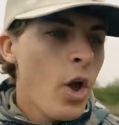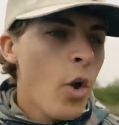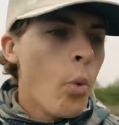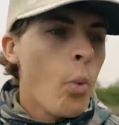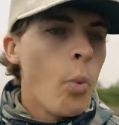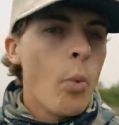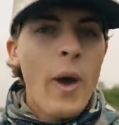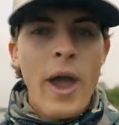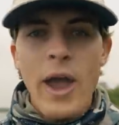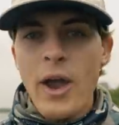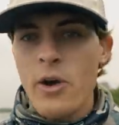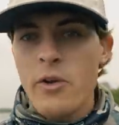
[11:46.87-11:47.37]

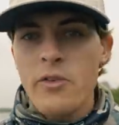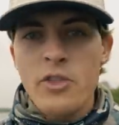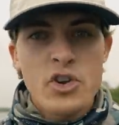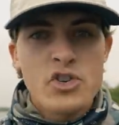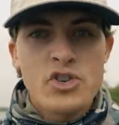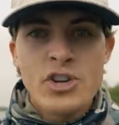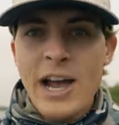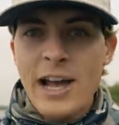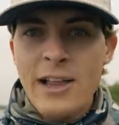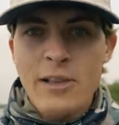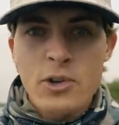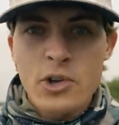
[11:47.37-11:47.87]
where the
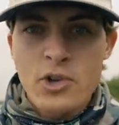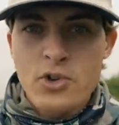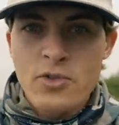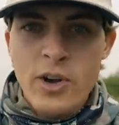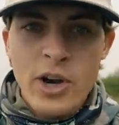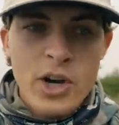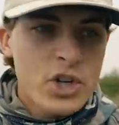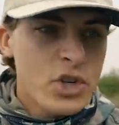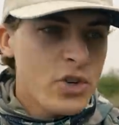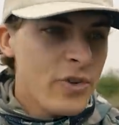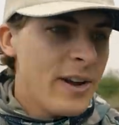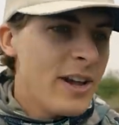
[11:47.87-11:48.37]
shallow
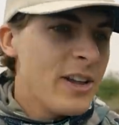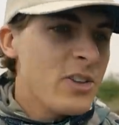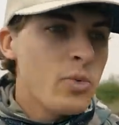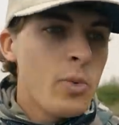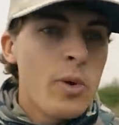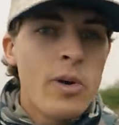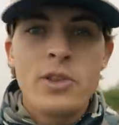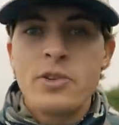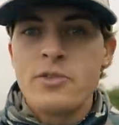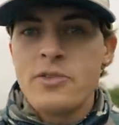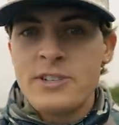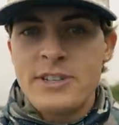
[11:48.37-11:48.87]
structure is,
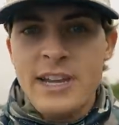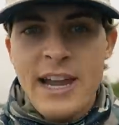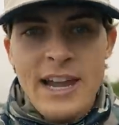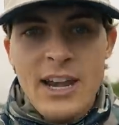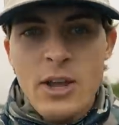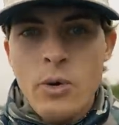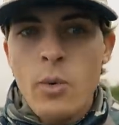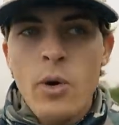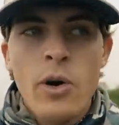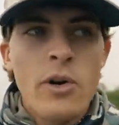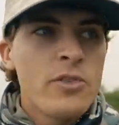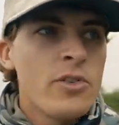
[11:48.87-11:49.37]
where the
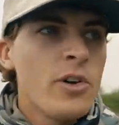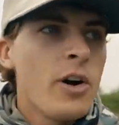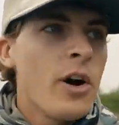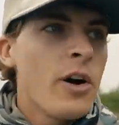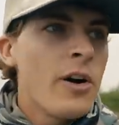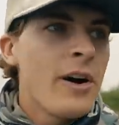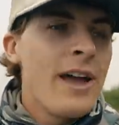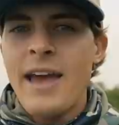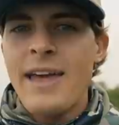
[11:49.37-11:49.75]
retaining walls are,